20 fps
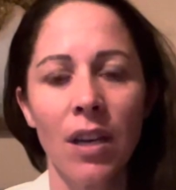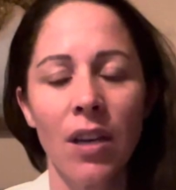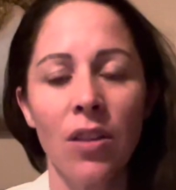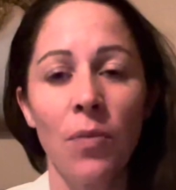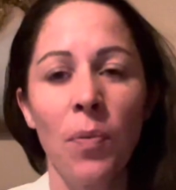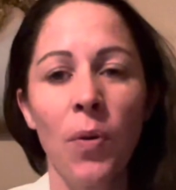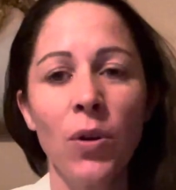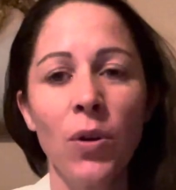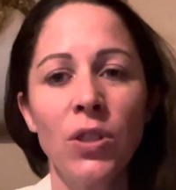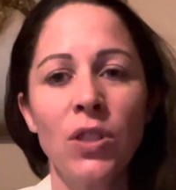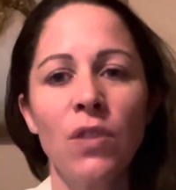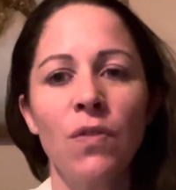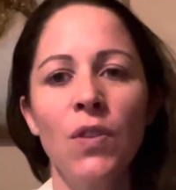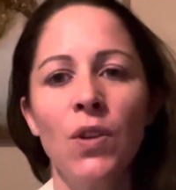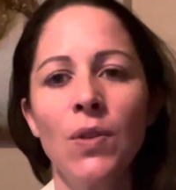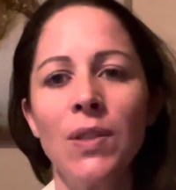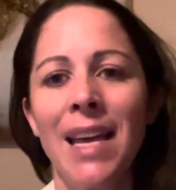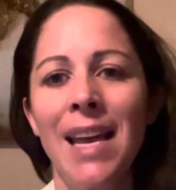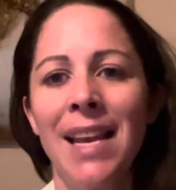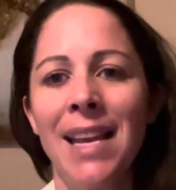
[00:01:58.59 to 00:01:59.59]
The points of
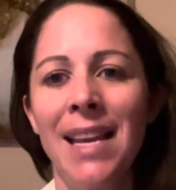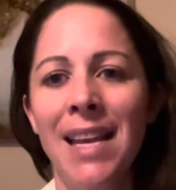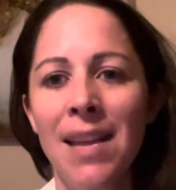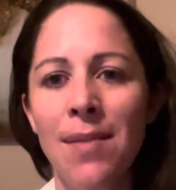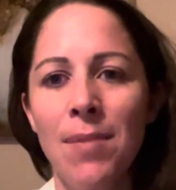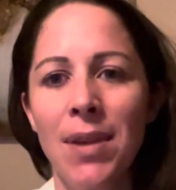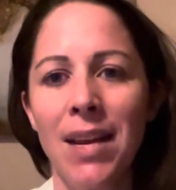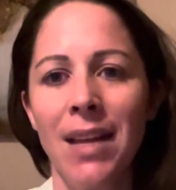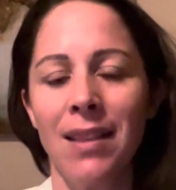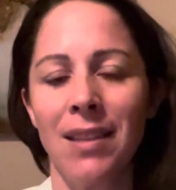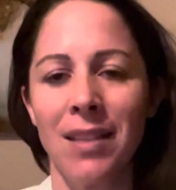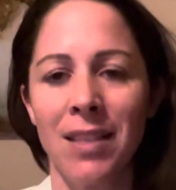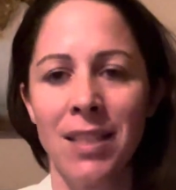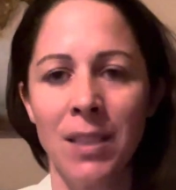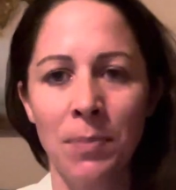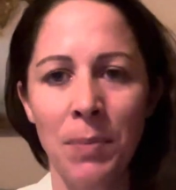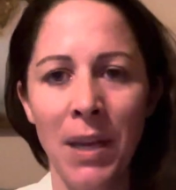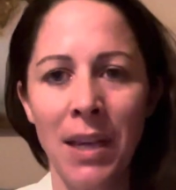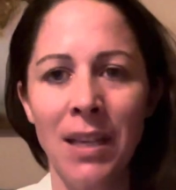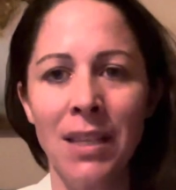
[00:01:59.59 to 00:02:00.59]
views eliminate the
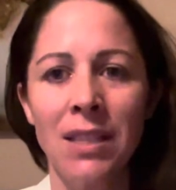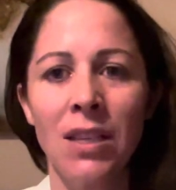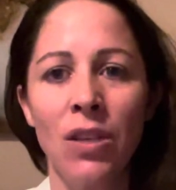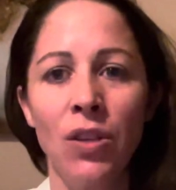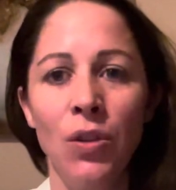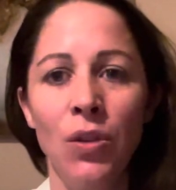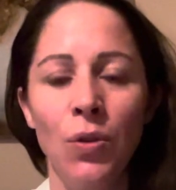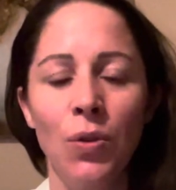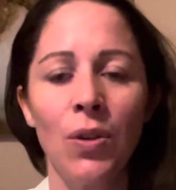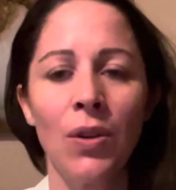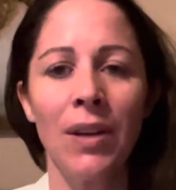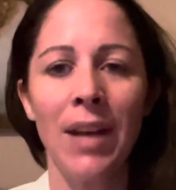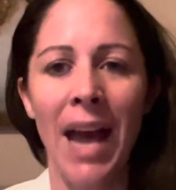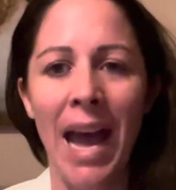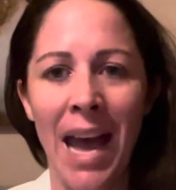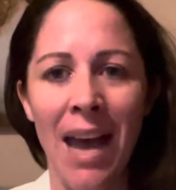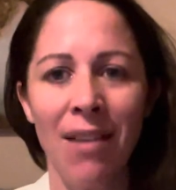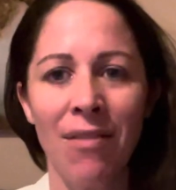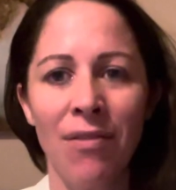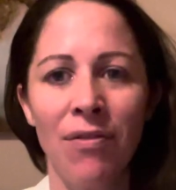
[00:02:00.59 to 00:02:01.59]
space you could
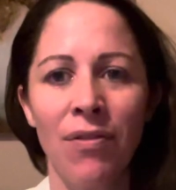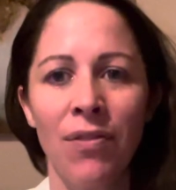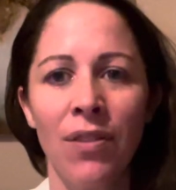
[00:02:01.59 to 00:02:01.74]
have